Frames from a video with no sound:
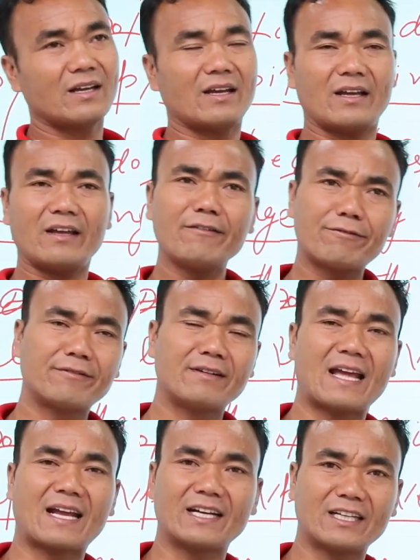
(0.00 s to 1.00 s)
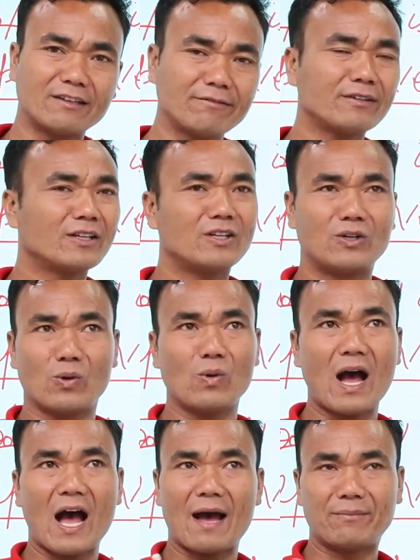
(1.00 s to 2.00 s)
If negative, no,
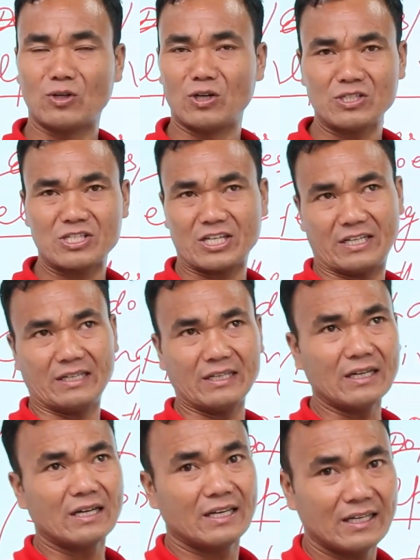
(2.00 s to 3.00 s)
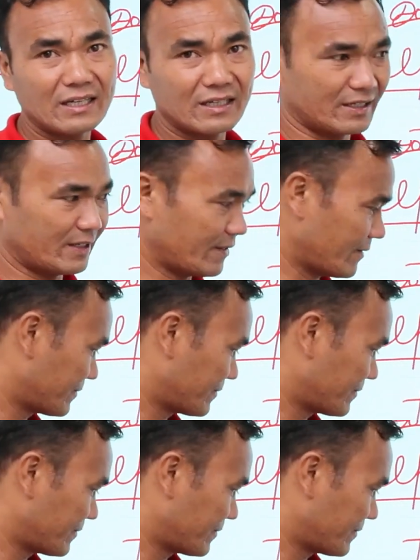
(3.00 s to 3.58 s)
I'm not a learner.